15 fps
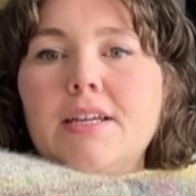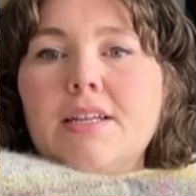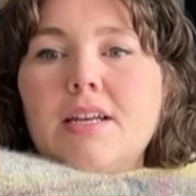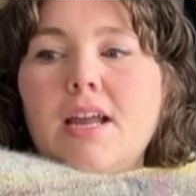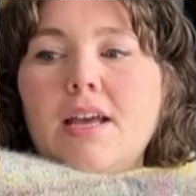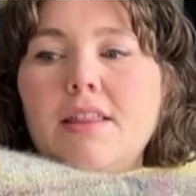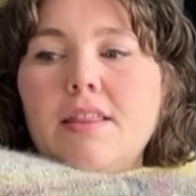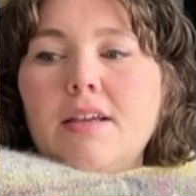
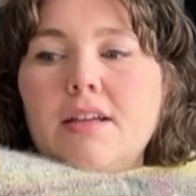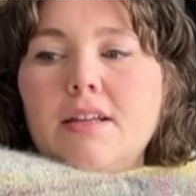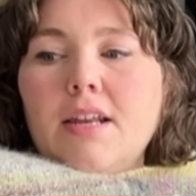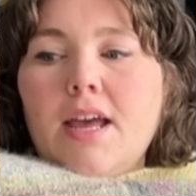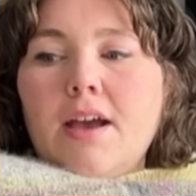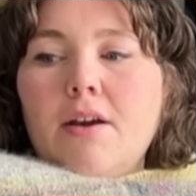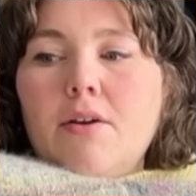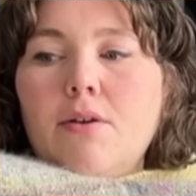I think
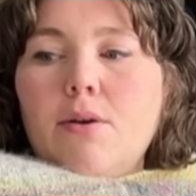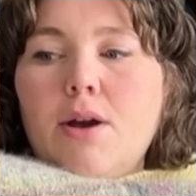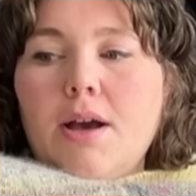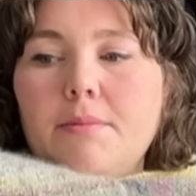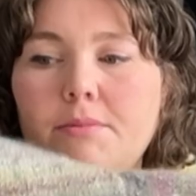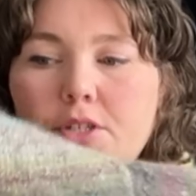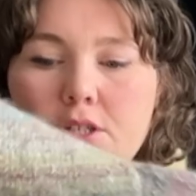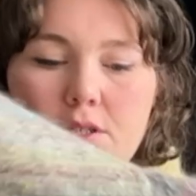now
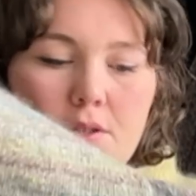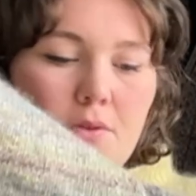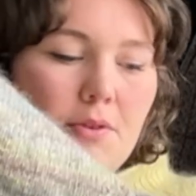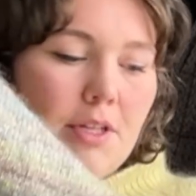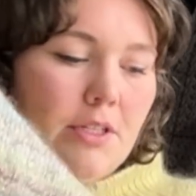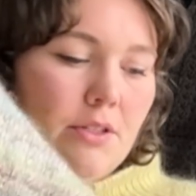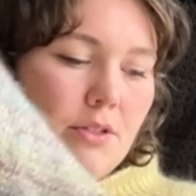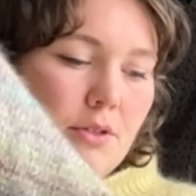I'm just
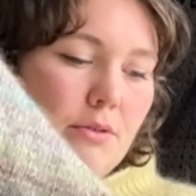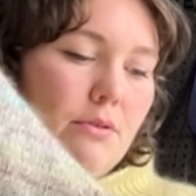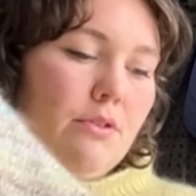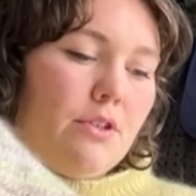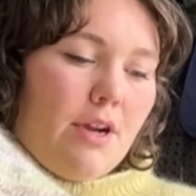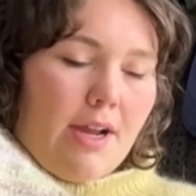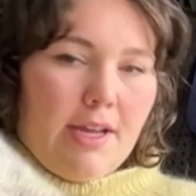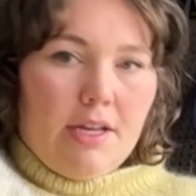going to
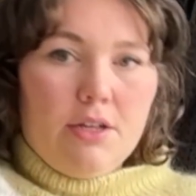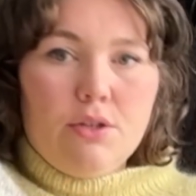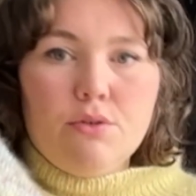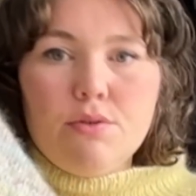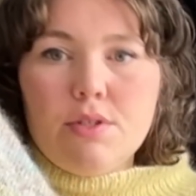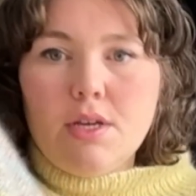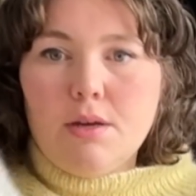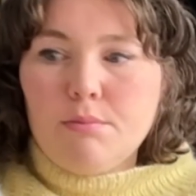try and
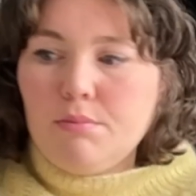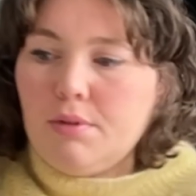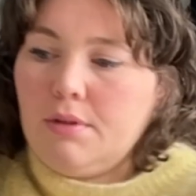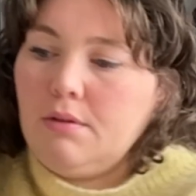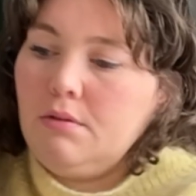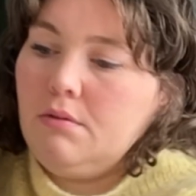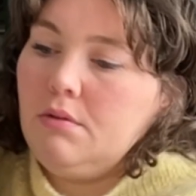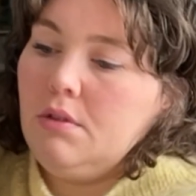use up
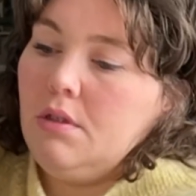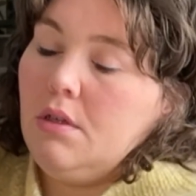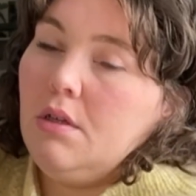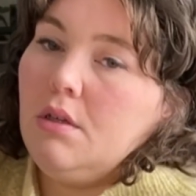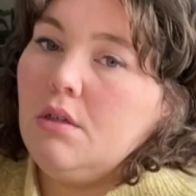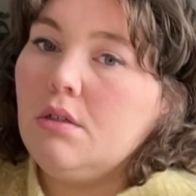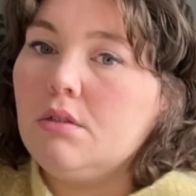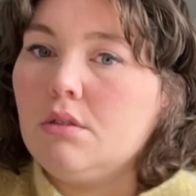
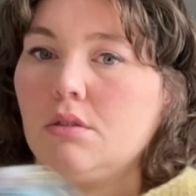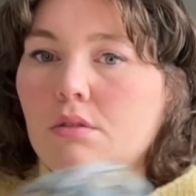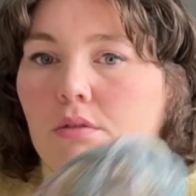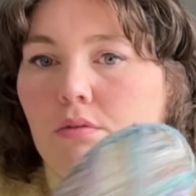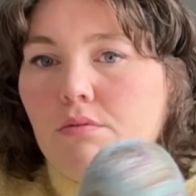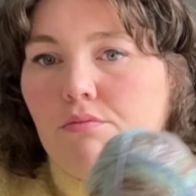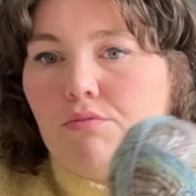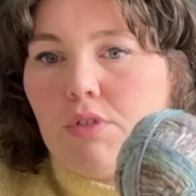
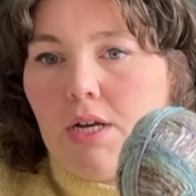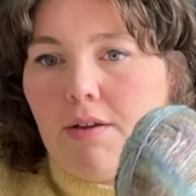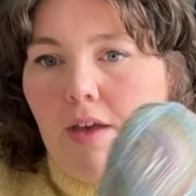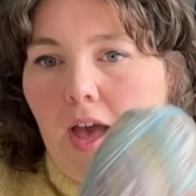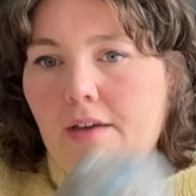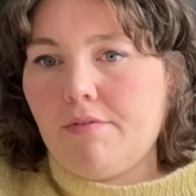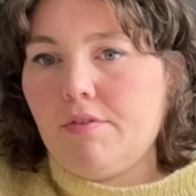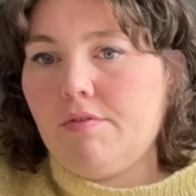what I
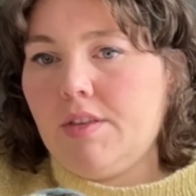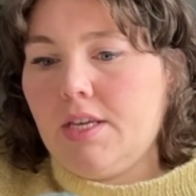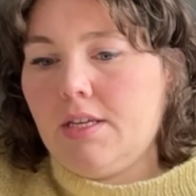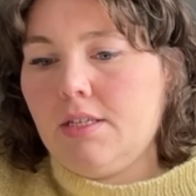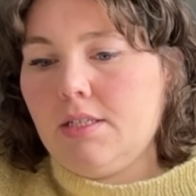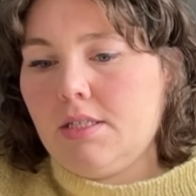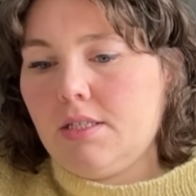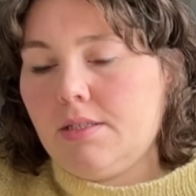have of
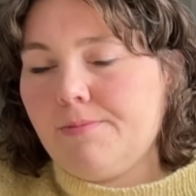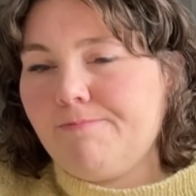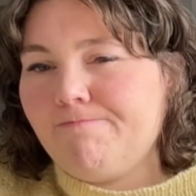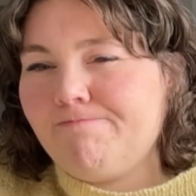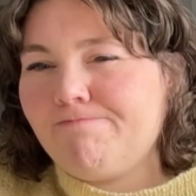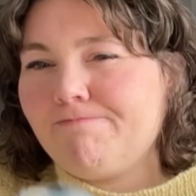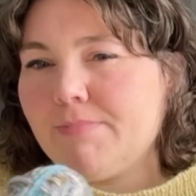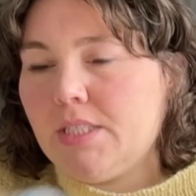this.
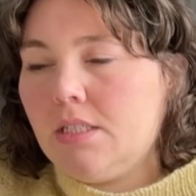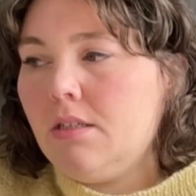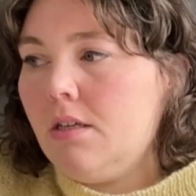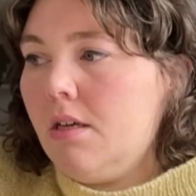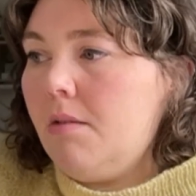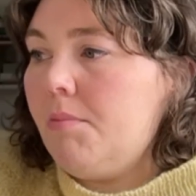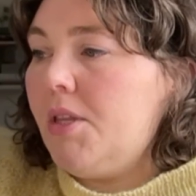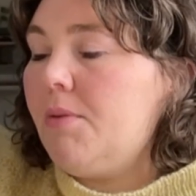
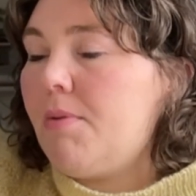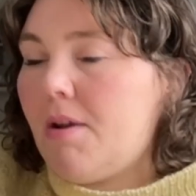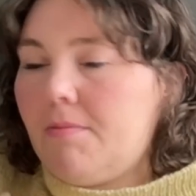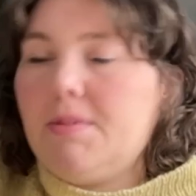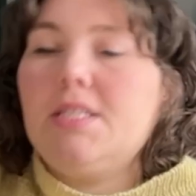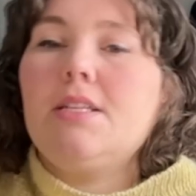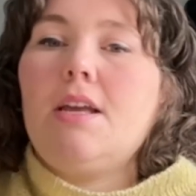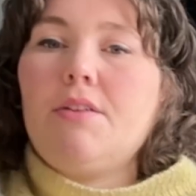But the problem
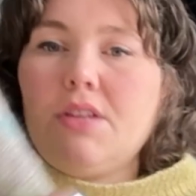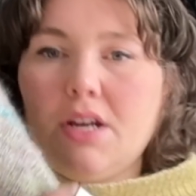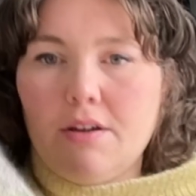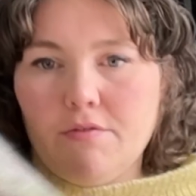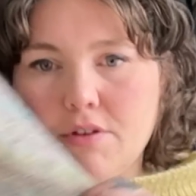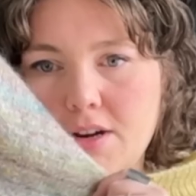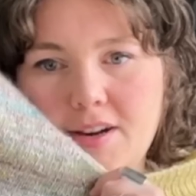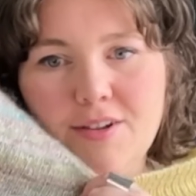is now that I've
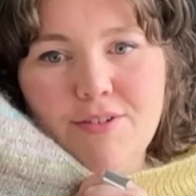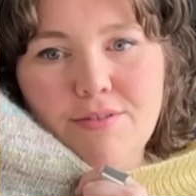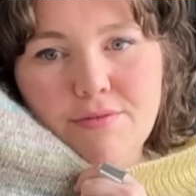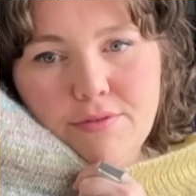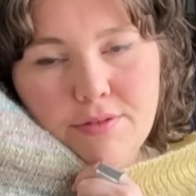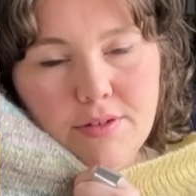run out of,